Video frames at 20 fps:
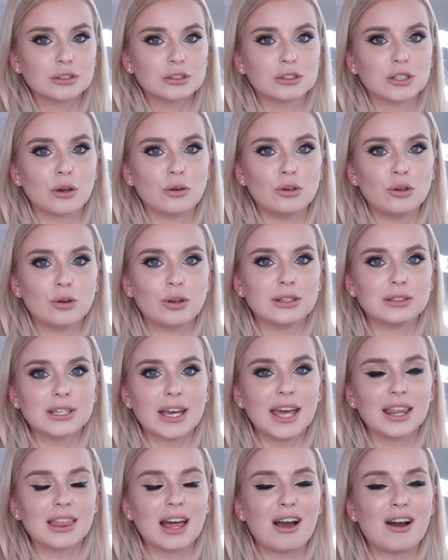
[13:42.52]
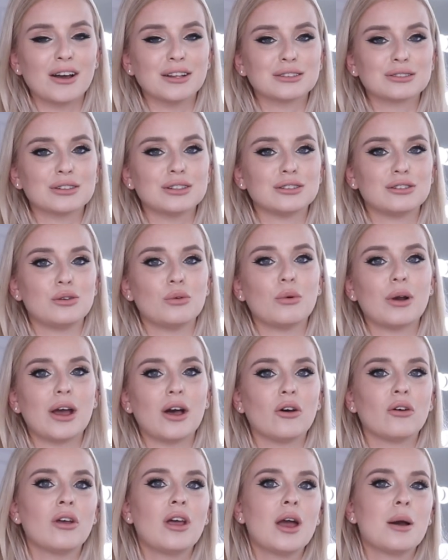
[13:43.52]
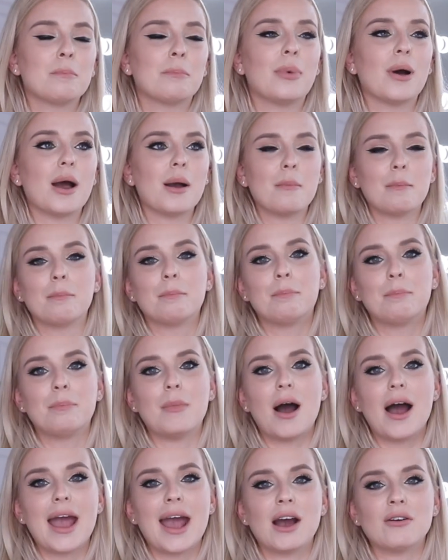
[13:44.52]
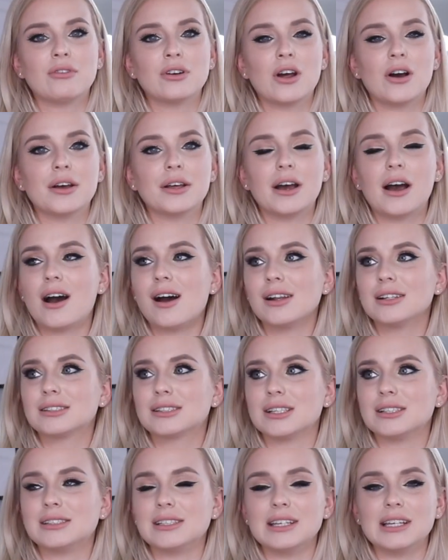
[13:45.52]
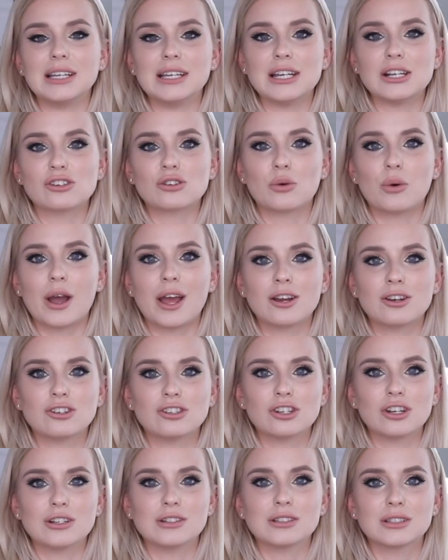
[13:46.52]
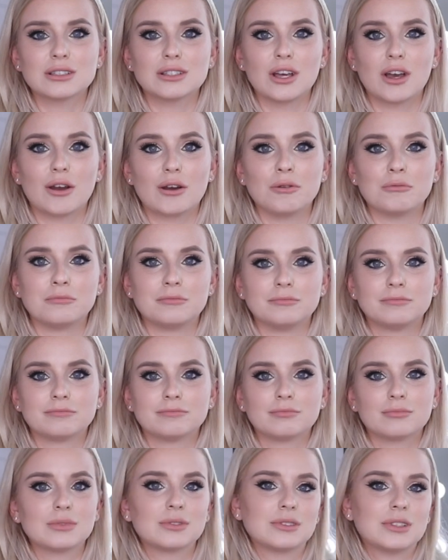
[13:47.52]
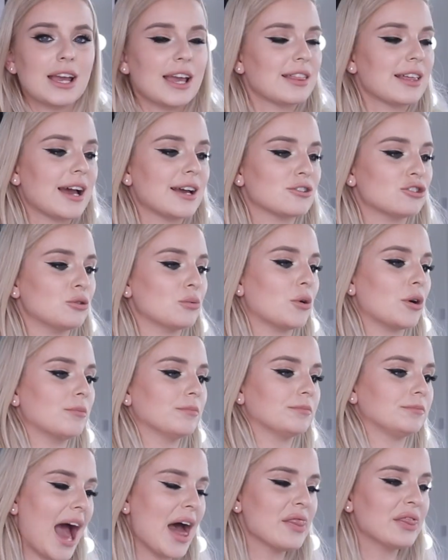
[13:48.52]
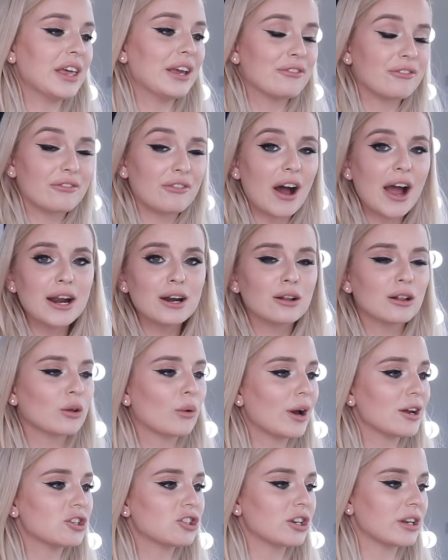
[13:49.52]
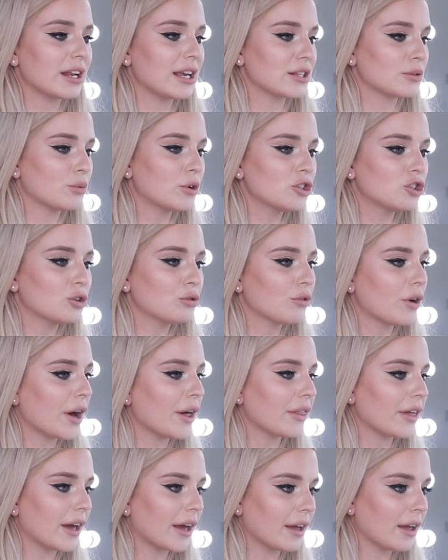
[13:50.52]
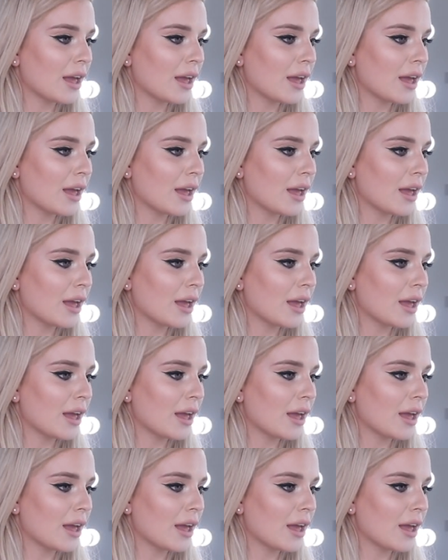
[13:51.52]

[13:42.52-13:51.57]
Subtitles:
So you can take that answer as you will, but I have an answer to each question, so take that as you want. And the final question is, would you rather